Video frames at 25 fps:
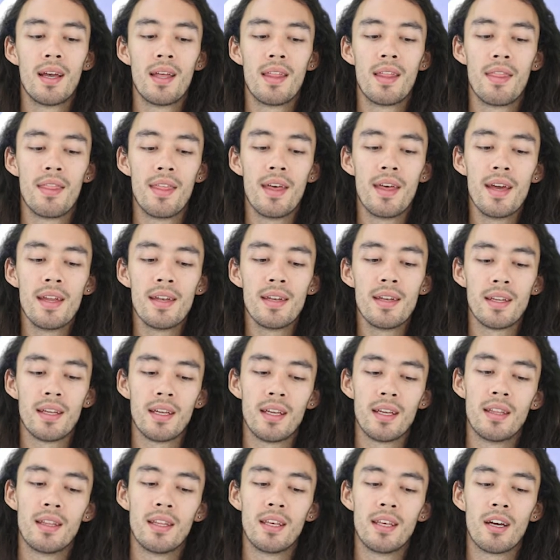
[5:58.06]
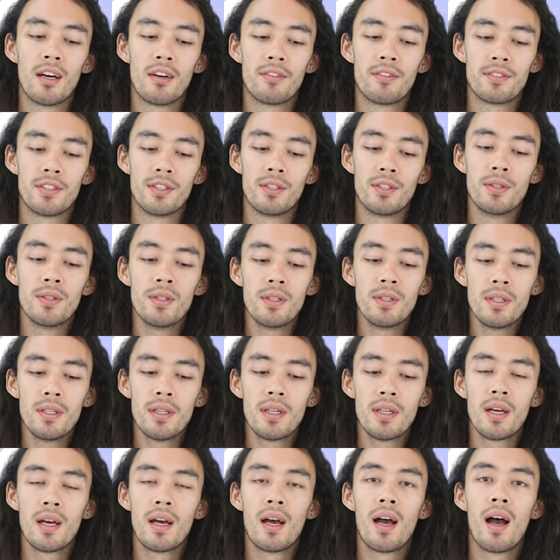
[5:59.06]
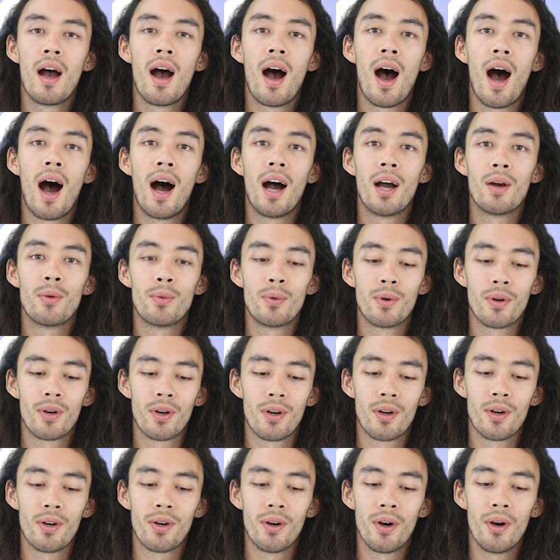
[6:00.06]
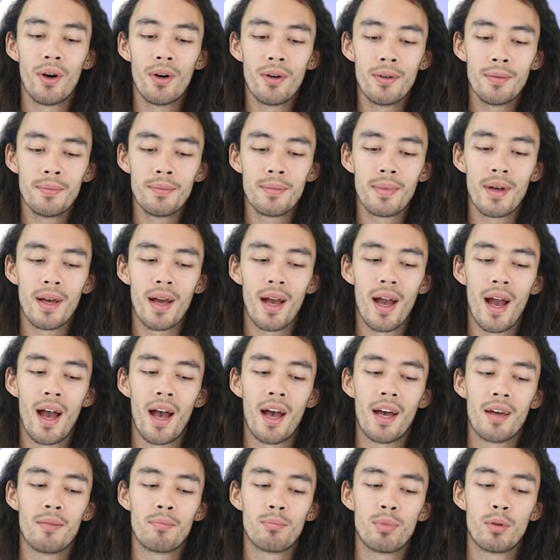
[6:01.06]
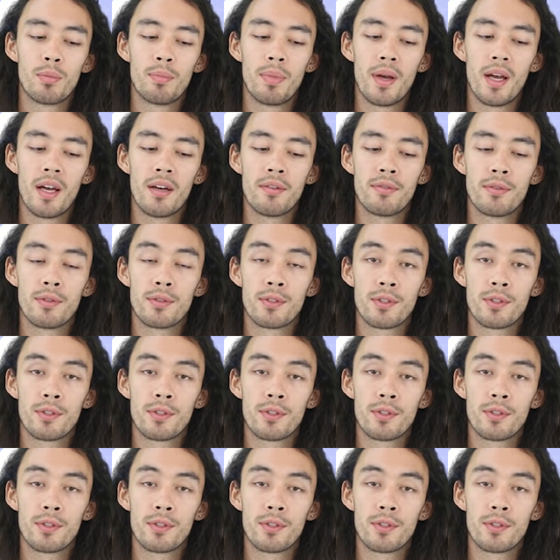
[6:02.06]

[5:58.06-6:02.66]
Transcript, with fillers: Then in the afternoon, I will go home and prepare for